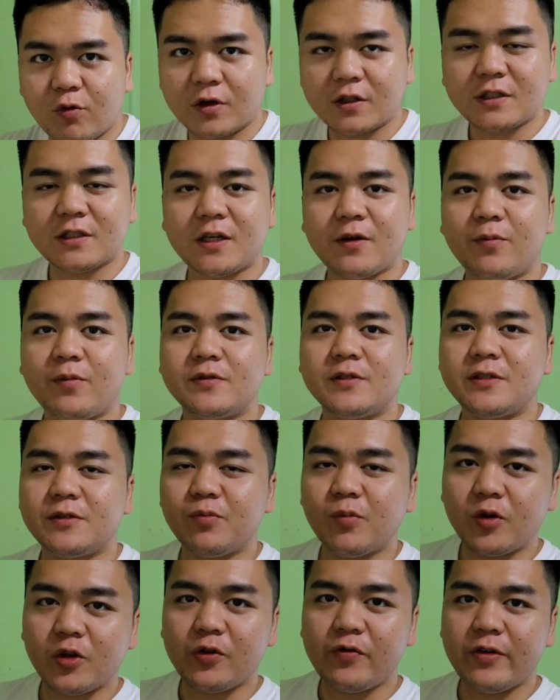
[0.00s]
What's up? This
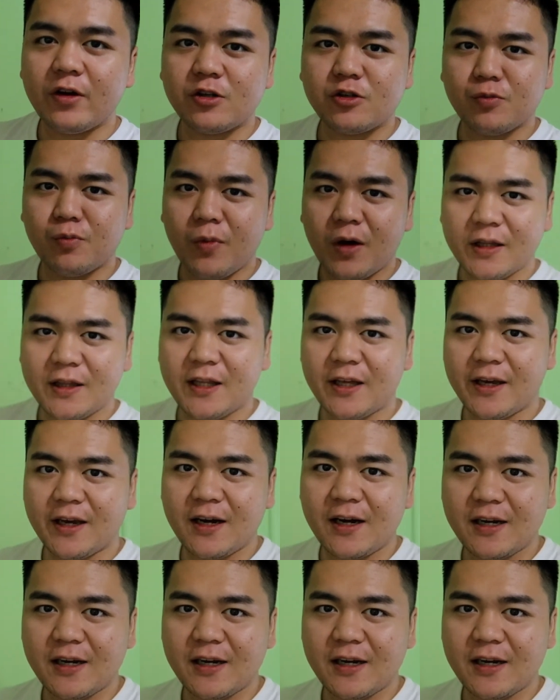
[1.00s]
is Motivation Monday,